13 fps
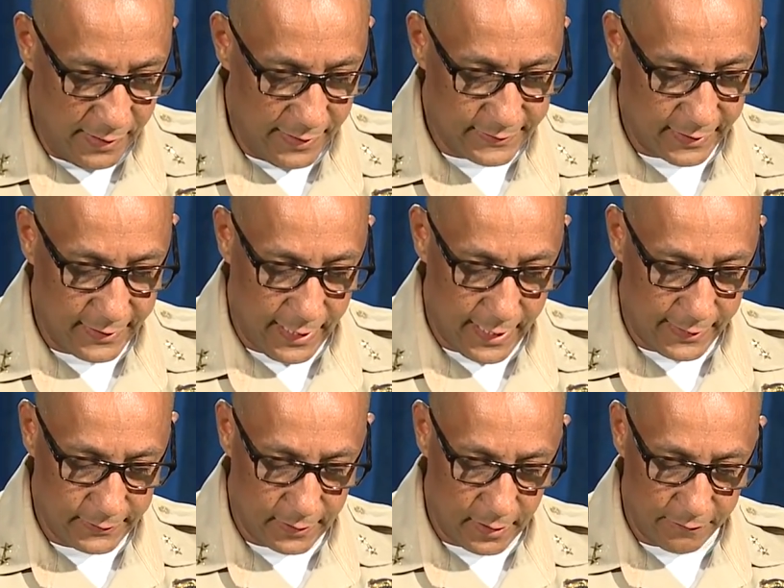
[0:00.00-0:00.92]
is a
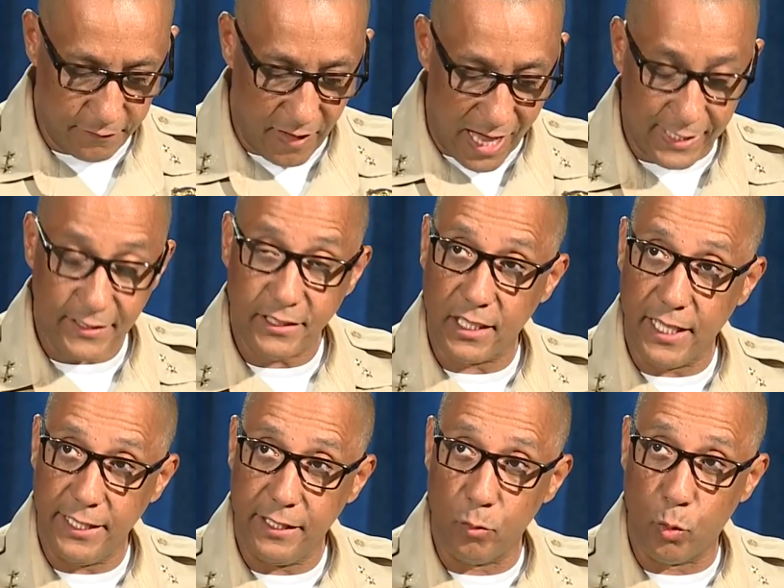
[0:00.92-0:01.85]
case of
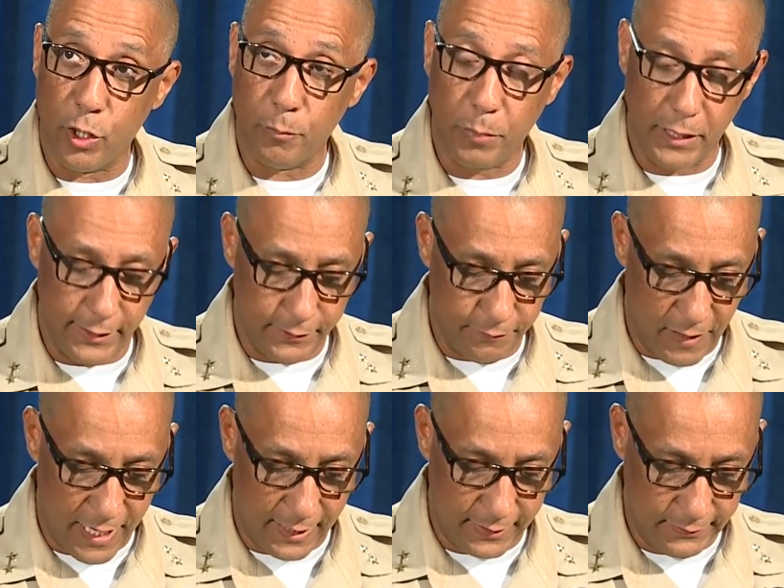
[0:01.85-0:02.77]
isolated workplace
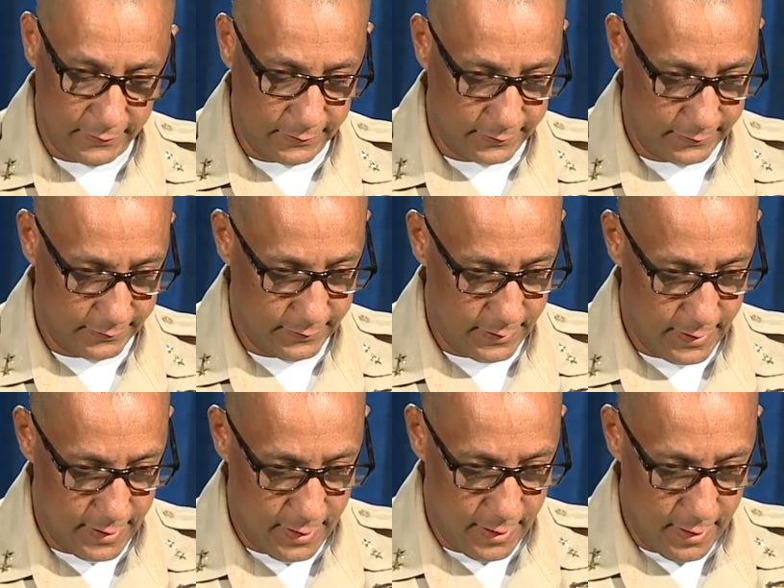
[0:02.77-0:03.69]
violence.
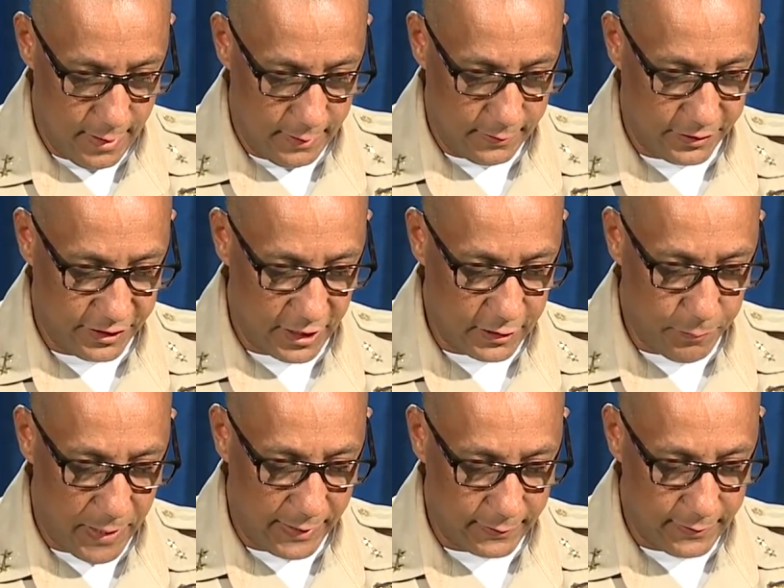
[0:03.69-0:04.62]
The
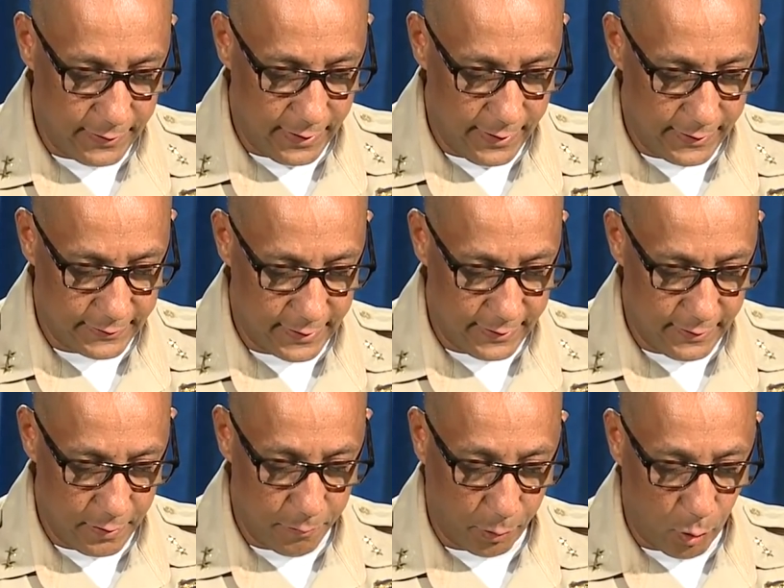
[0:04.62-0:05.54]
suspect is an
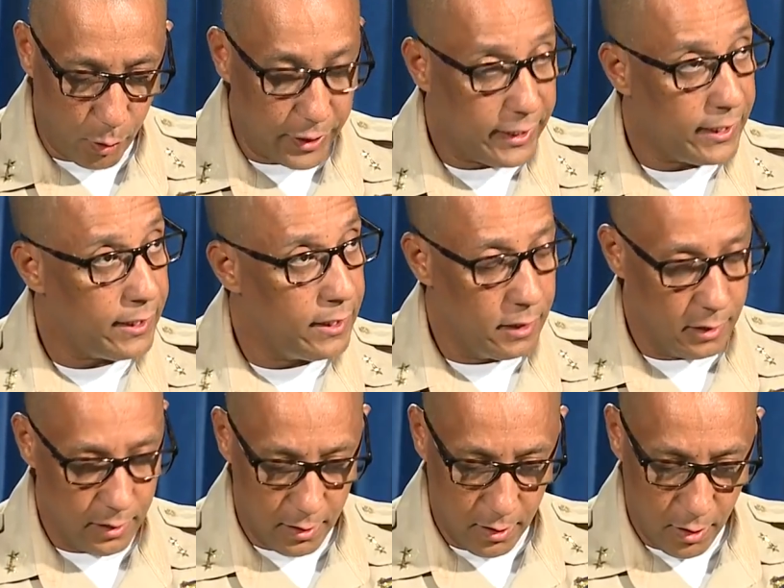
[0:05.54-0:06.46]
employee
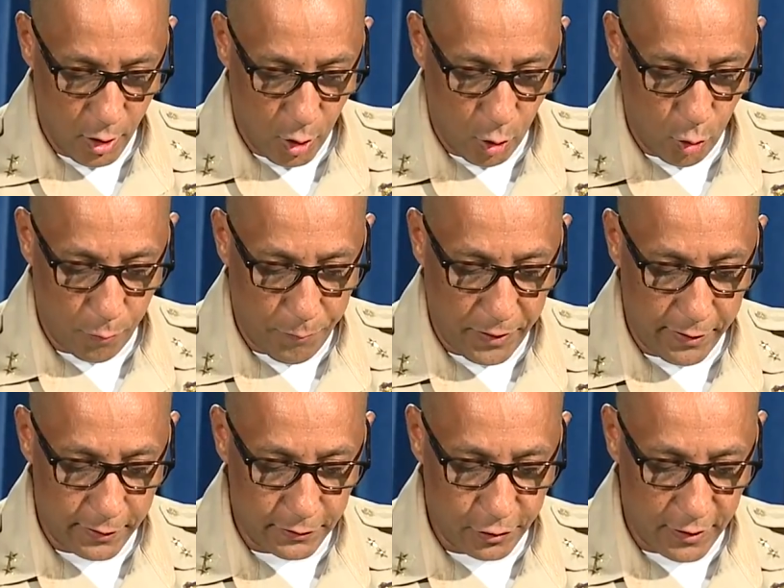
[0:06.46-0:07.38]
who
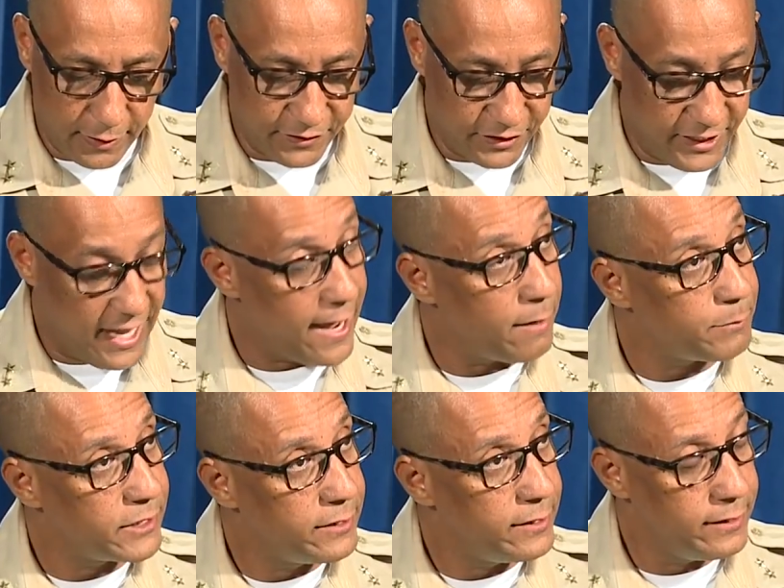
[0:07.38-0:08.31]
appears to have
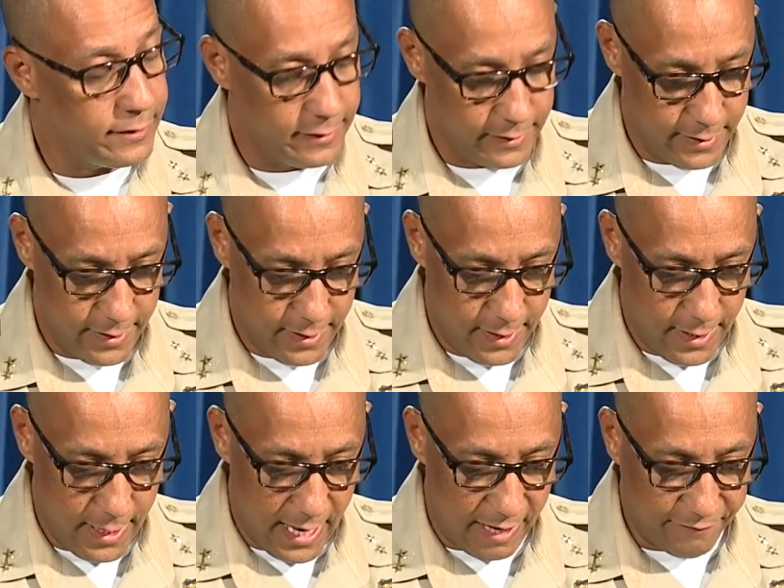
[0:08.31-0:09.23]
snapped
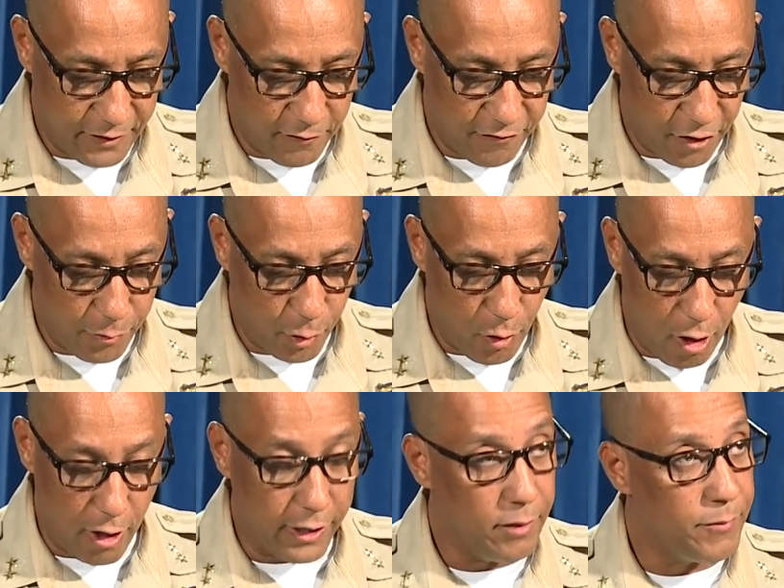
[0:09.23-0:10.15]
after a verbal
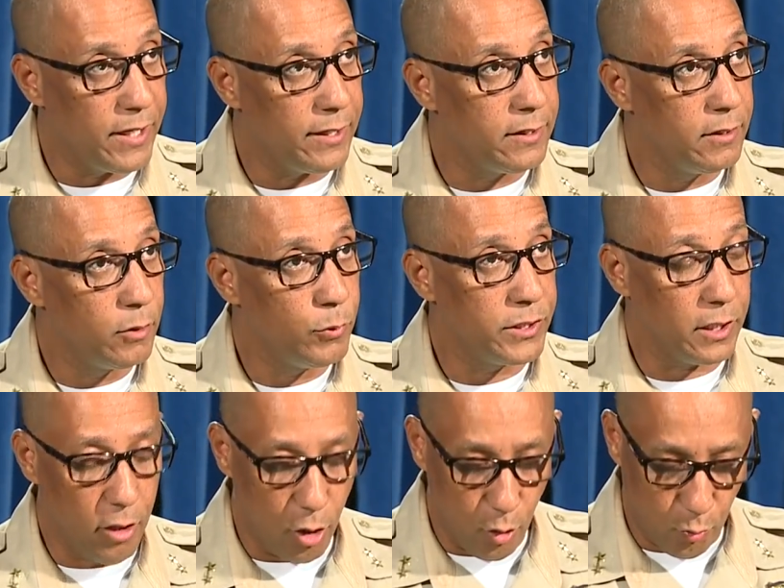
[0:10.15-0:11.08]
argument with a
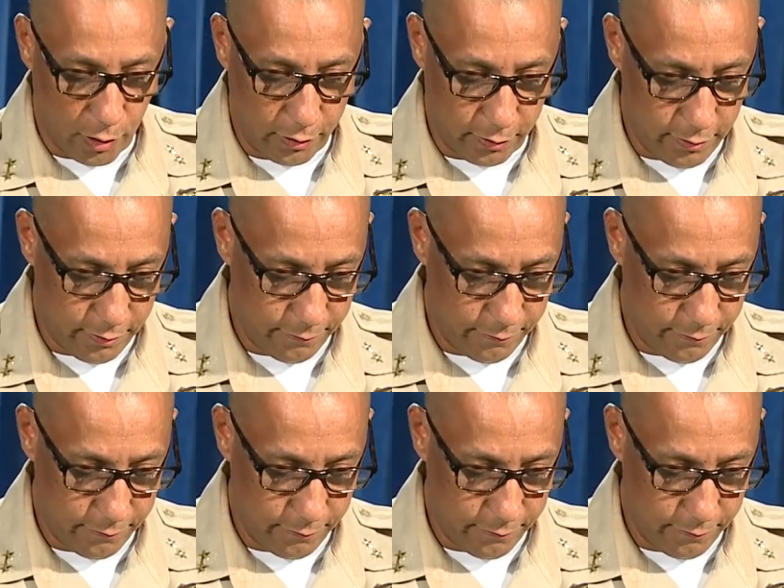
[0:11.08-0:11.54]
coworker.